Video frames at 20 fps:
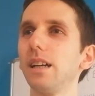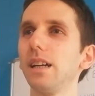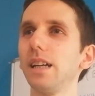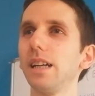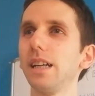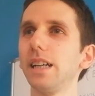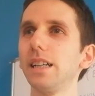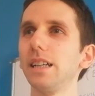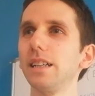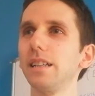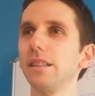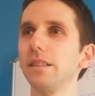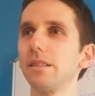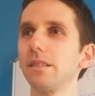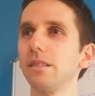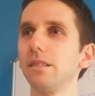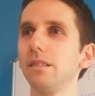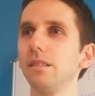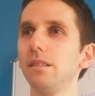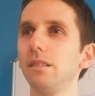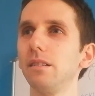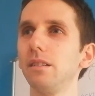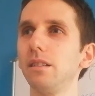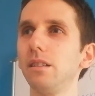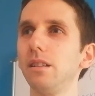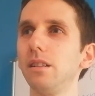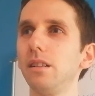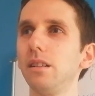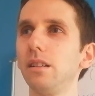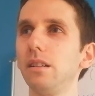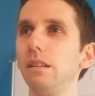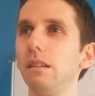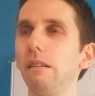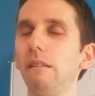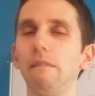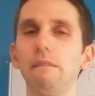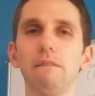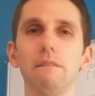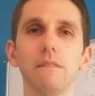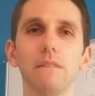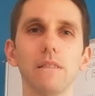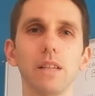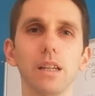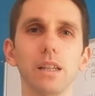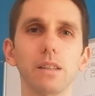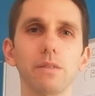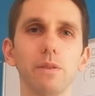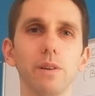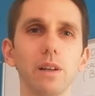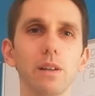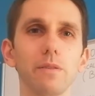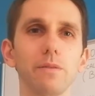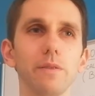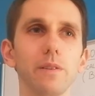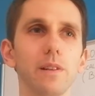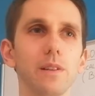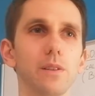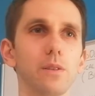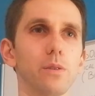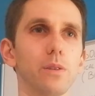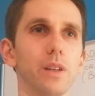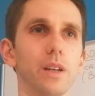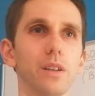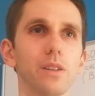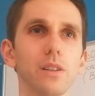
and it really feels good.